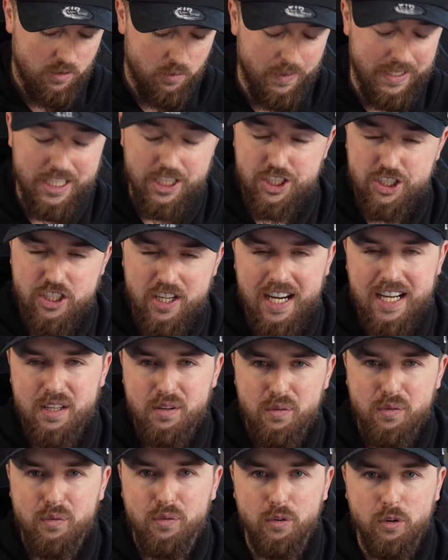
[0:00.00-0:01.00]
when it
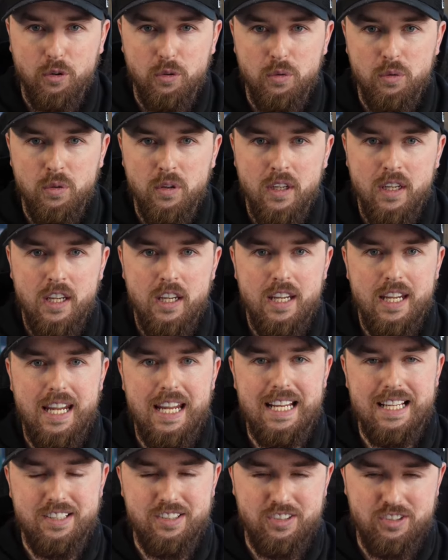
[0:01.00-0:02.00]
shines through,
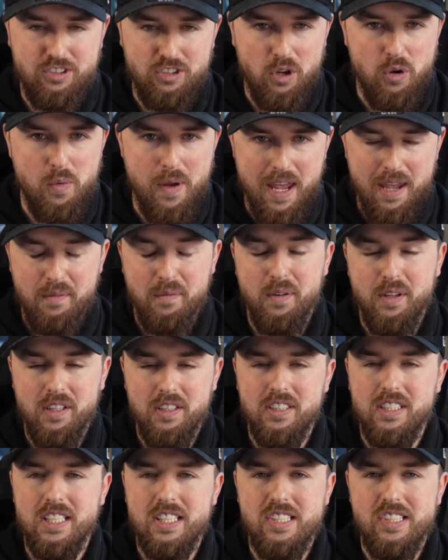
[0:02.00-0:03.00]
it's so
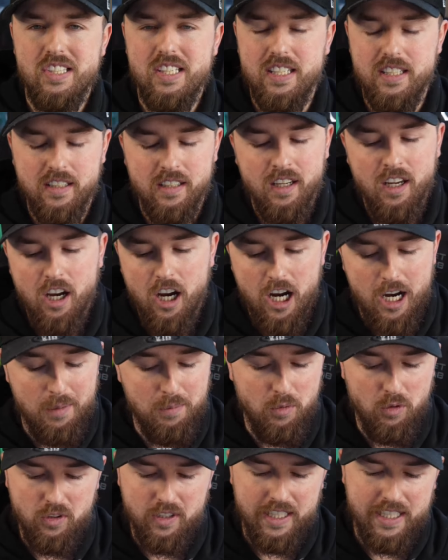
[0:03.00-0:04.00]
evident to see.
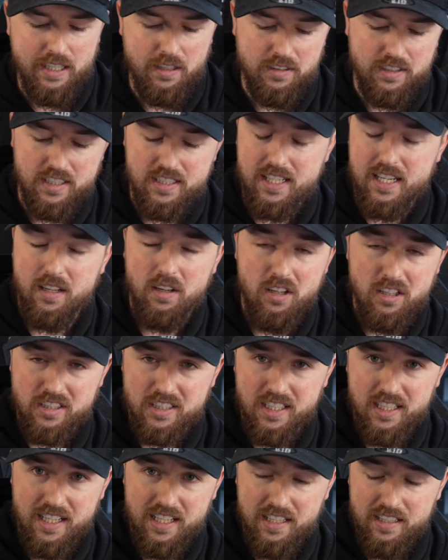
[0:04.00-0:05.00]
I'm not going to get onto Ten Hag
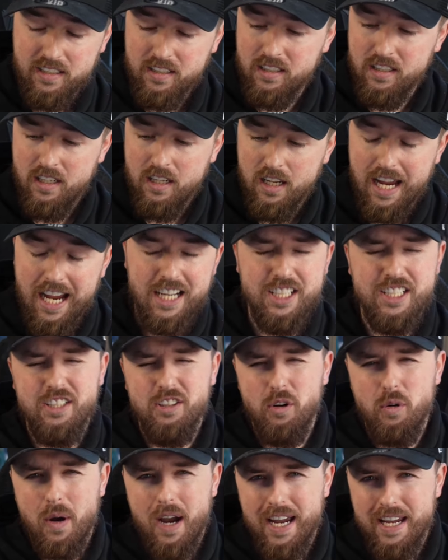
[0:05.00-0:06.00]
today. Actually,
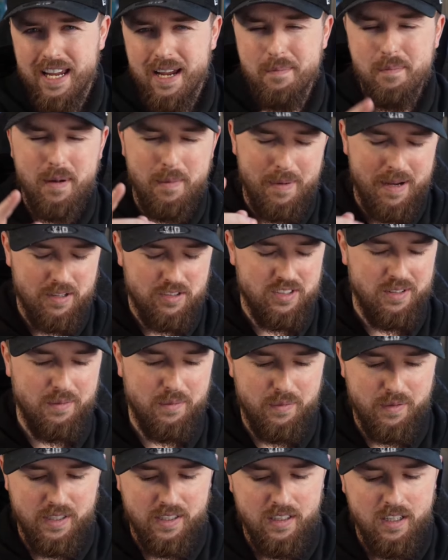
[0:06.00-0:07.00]
no, I am about
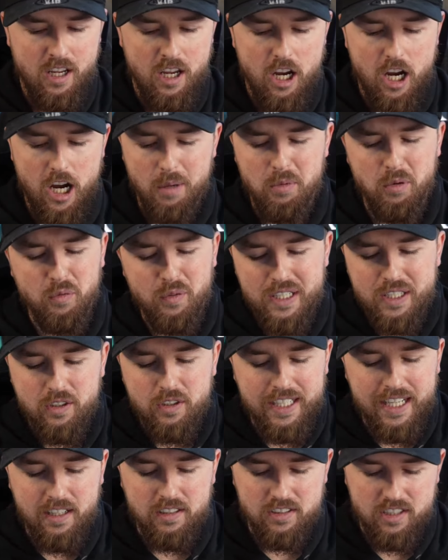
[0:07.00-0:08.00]
something. I'm not really
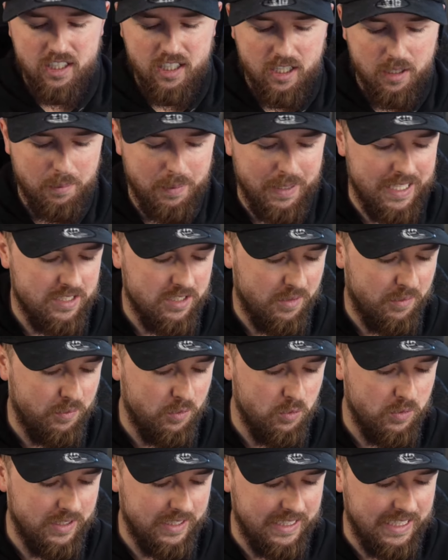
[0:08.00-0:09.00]
going to get onto none of the players. I
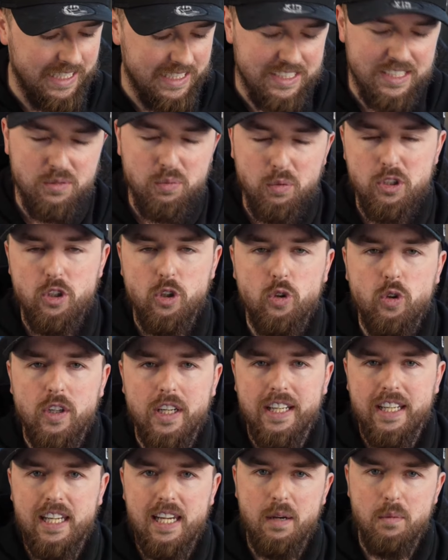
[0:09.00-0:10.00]
thought this is what you're going
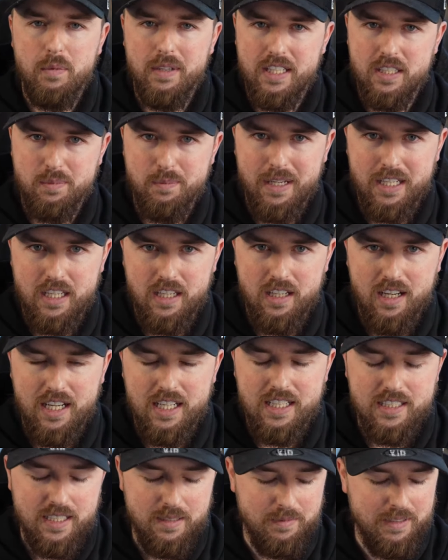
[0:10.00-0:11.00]
to get with this Man
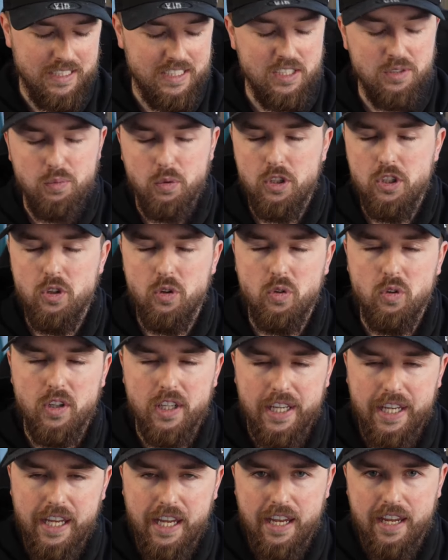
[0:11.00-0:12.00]
United team. This is what you're going
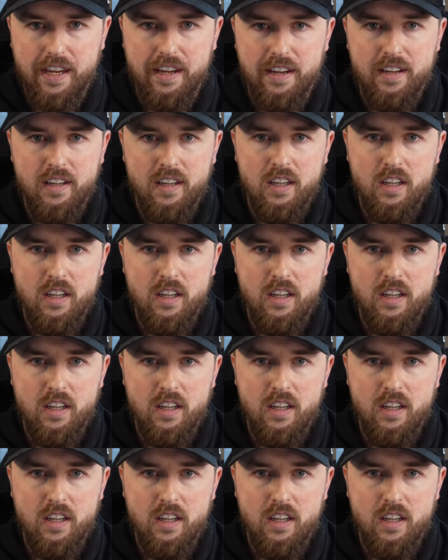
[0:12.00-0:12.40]
to get